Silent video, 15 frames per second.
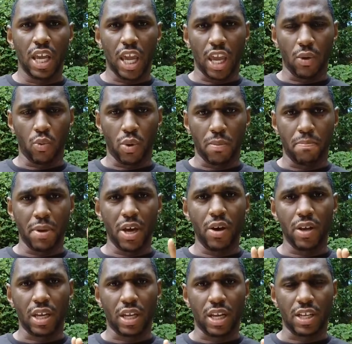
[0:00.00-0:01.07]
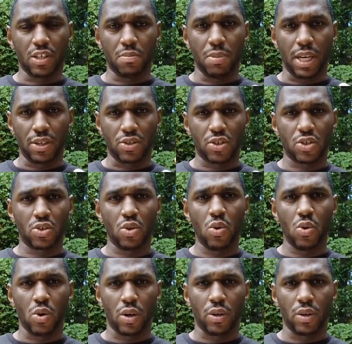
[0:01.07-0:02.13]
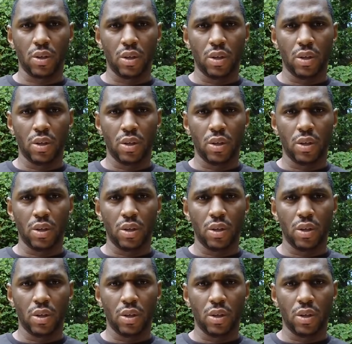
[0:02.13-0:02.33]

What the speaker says: in rebellion. That's being stored.